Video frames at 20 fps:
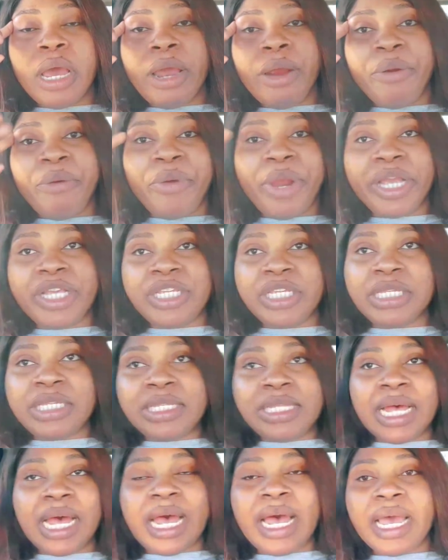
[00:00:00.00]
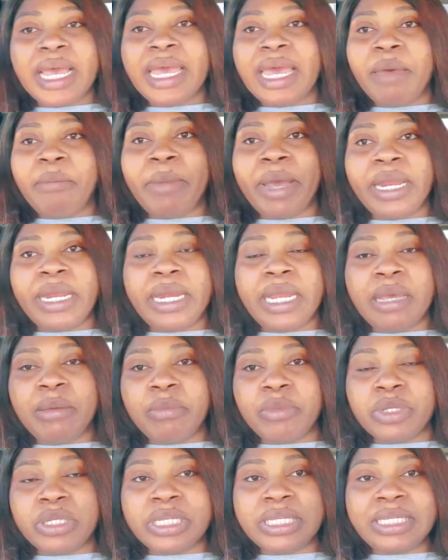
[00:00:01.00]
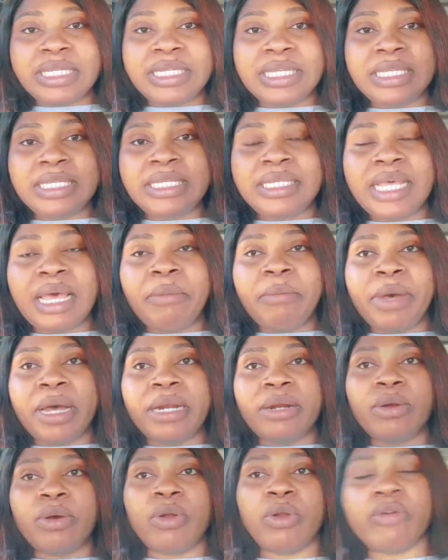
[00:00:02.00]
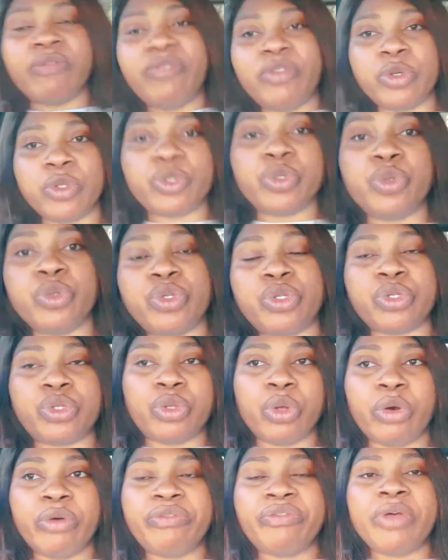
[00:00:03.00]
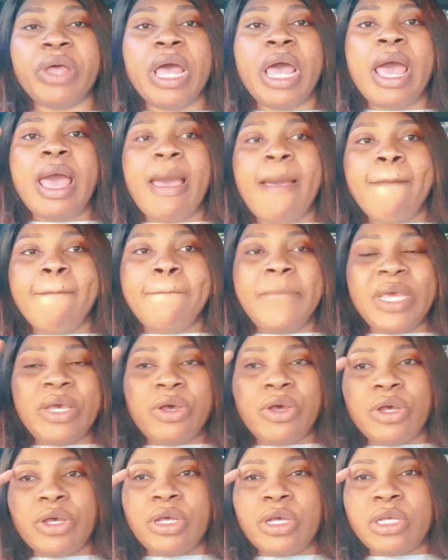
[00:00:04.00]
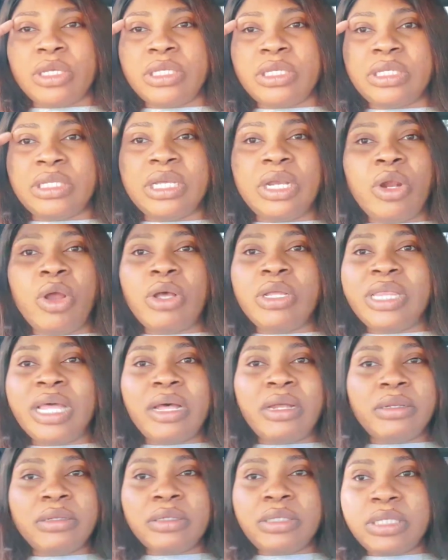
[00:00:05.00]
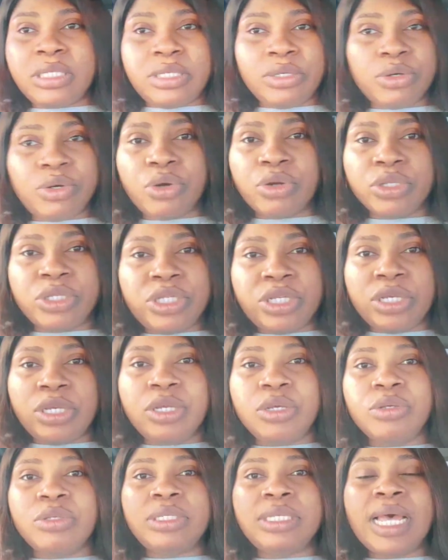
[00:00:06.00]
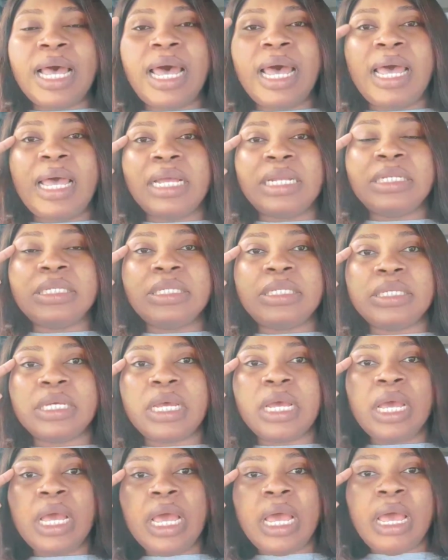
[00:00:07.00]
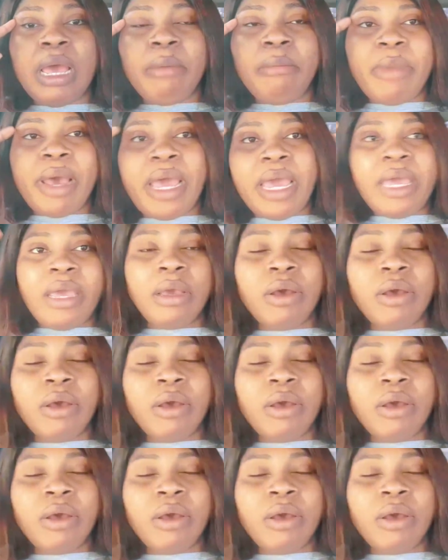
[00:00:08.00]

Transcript: register, get my name on the system and all of those good stuff, because the lockdown still continues and my